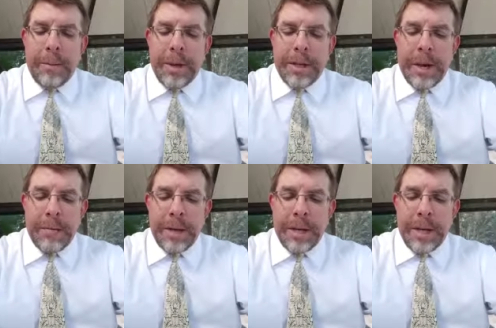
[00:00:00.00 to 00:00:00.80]
be
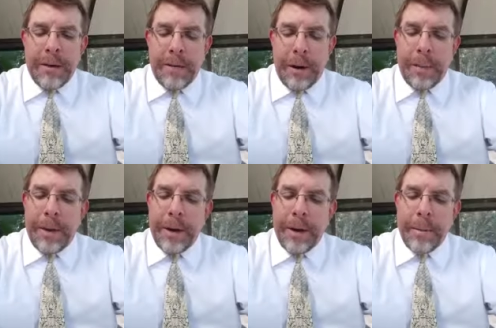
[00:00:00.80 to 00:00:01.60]
tempted to give up.
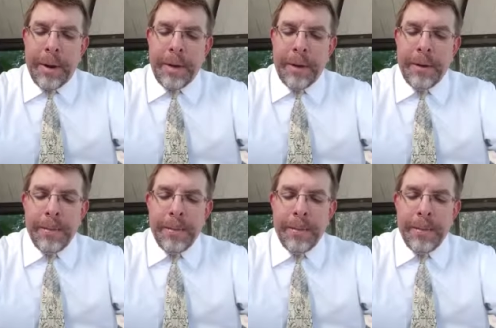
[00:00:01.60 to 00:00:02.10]
Amen.